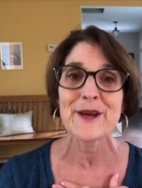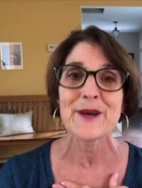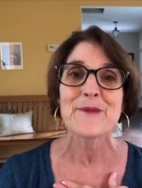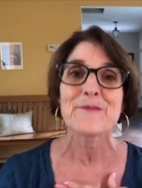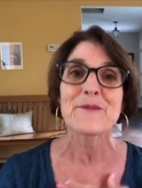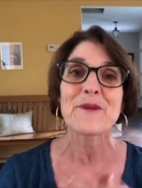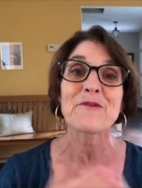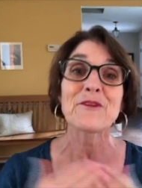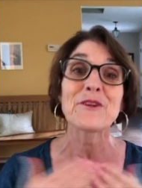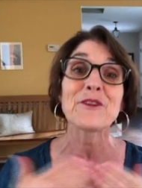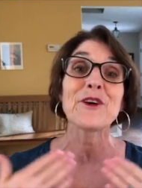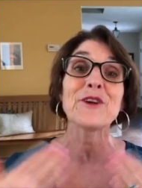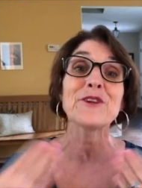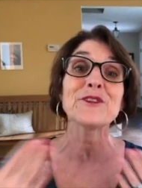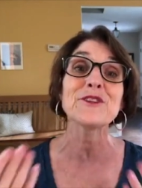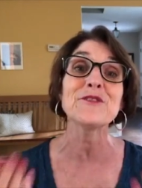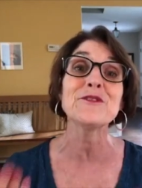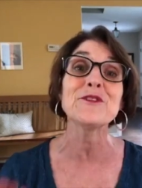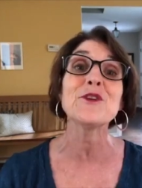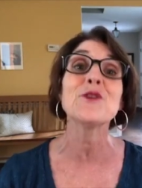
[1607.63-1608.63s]
But for those
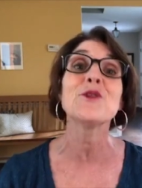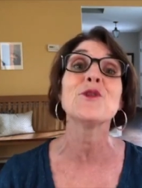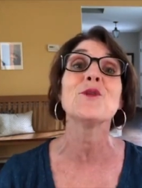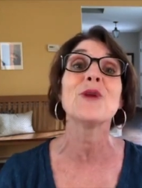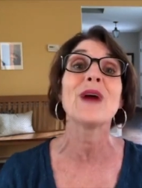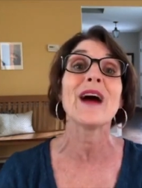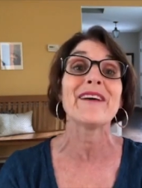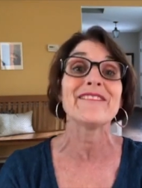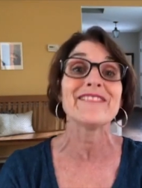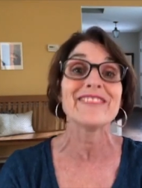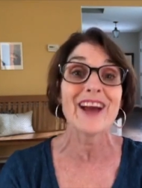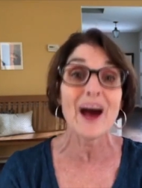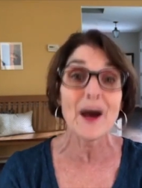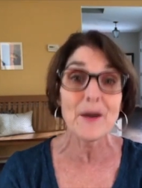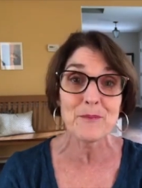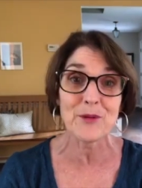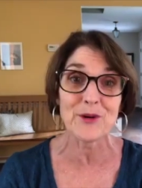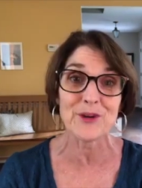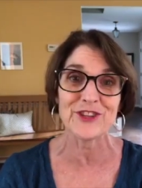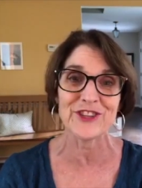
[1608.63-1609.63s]
of you who have not
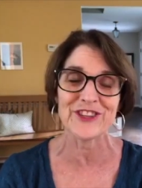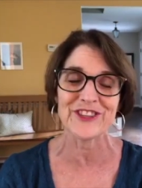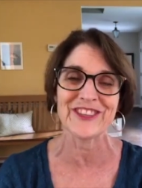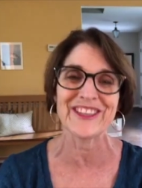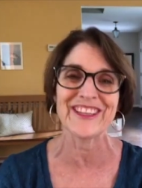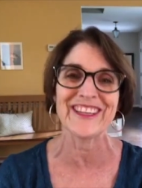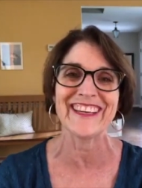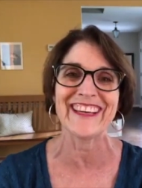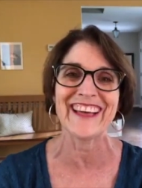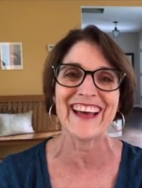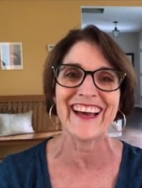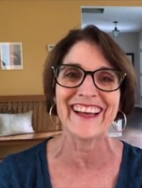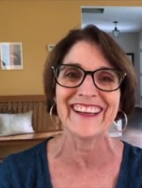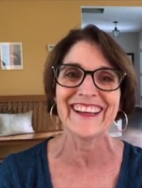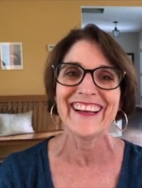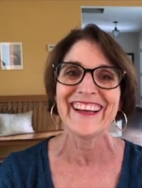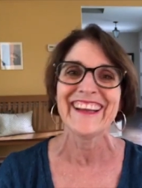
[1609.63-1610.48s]
purchased it yet,